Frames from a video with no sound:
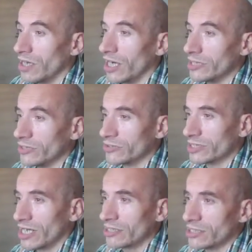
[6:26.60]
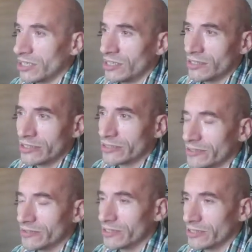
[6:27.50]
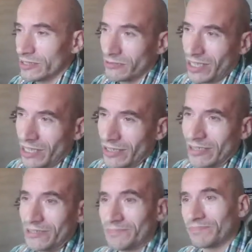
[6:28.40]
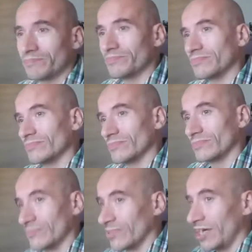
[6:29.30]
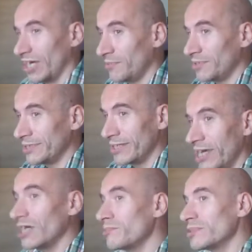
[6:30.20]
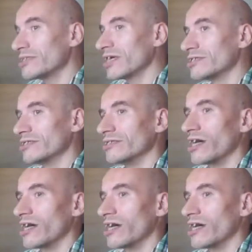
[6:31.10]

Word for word: Any other aliens? Uh, well, I'm an, I'm an alien